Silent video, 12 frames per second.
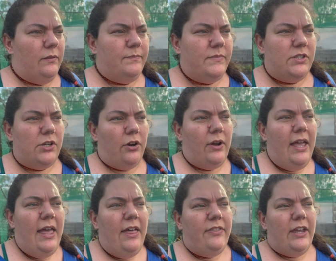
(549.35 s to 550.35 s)
So
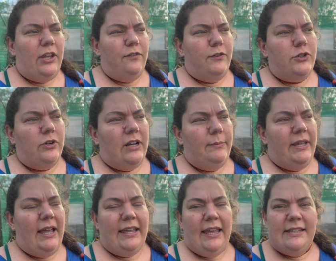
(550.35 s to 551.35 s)
thank you for joining
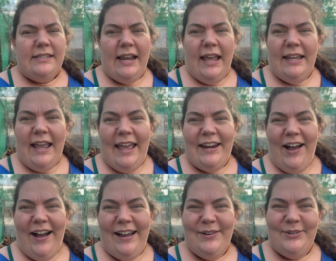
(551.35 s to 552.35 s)
me again today, and
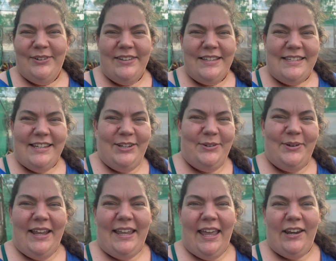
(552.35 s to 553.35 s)
I will see you
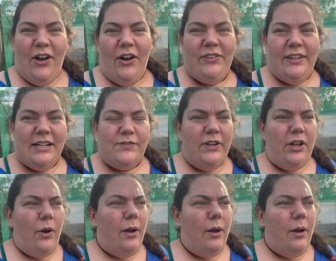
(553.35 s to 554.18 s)
again on the next video.